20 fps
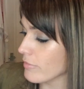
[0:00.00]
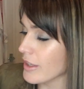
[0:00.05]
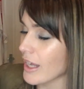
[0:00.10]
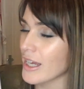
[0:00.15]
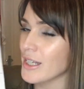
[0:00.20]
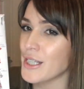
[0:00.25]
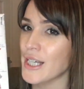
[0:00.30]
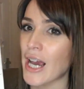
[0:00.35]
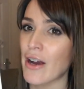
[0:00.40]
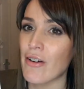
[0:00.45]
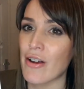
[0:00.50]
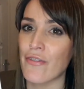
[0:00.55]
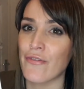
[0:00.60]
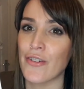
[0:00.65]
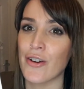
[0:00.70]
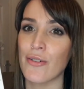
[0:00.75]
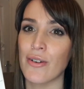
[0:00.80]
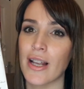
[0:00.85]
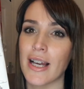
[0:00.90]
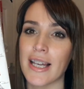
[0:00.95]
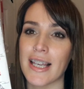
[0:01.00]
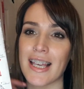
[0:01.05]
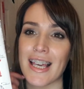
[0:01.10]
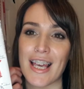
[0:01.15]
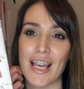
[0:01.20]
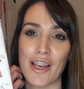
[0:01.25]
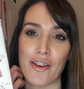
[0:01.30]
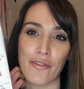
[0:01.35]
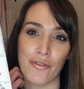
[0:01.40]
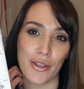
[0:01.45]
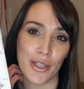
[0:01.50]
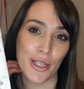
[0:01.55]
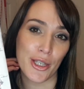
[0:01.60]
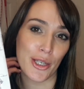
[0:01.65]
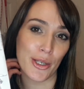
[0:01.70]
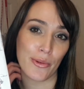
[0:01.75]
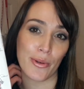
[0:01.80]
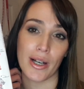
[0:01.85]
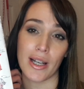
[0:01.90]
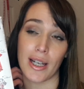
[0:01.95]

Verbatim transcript: And yeah, I feel like if you